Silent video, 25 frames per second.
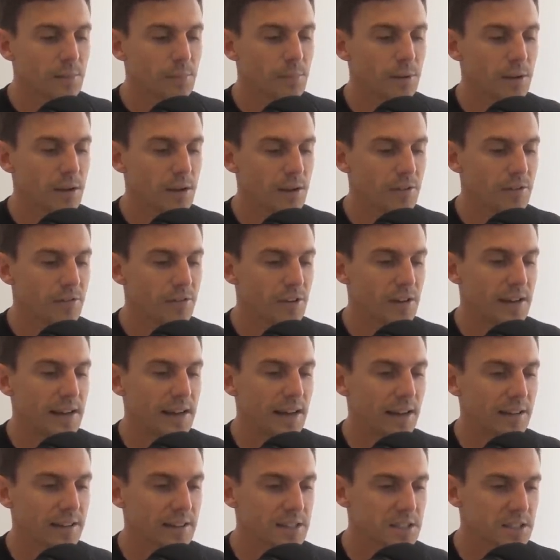But for
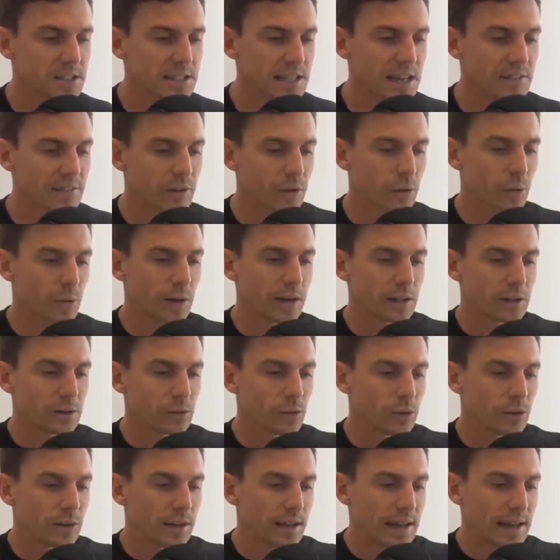now, let's just have a quick
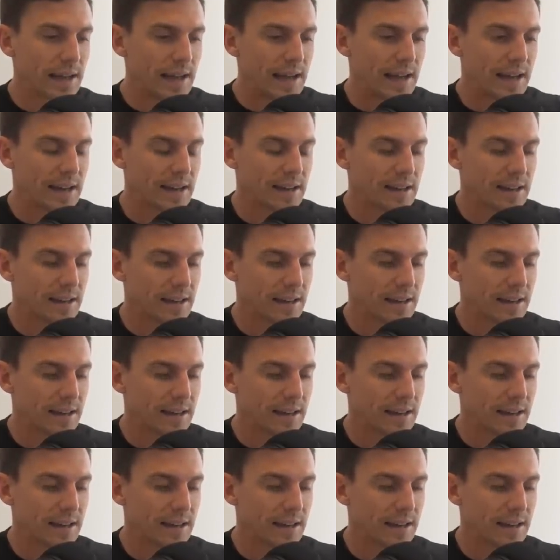look at